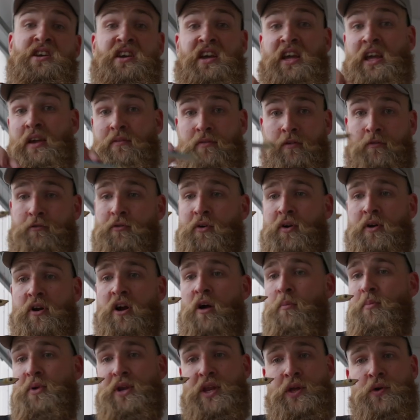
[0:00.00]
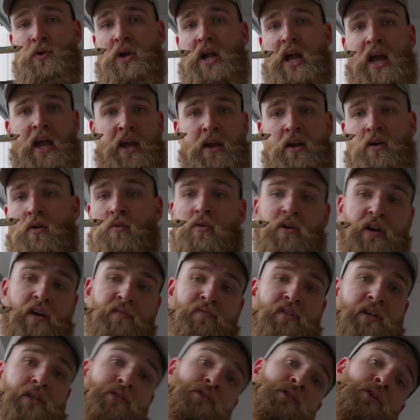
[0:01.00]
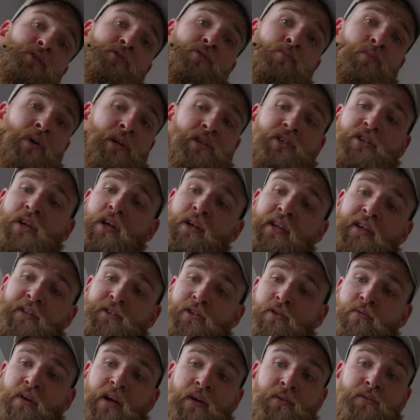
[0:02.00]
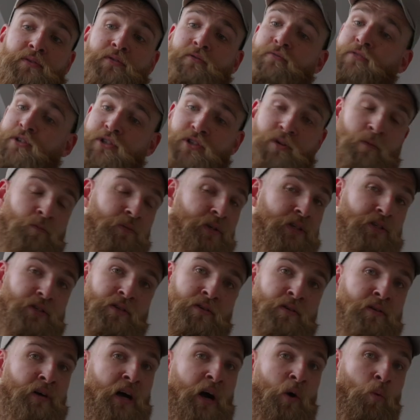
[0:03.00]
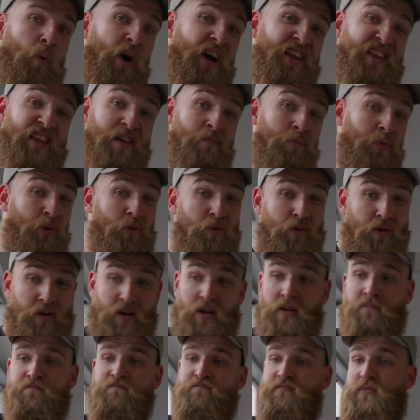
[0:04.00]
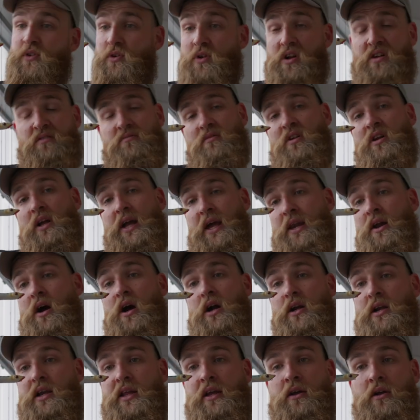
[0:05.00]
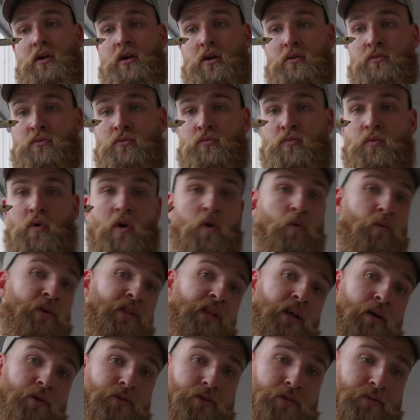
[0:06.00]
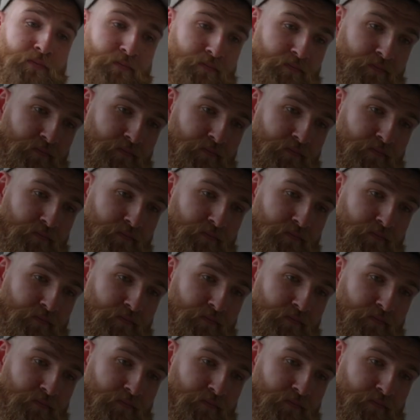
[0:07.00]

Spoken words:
Even further up in the UK, or if there's not too much sardines around, for some reason a white and blue lure, you can hardly go wrong with those.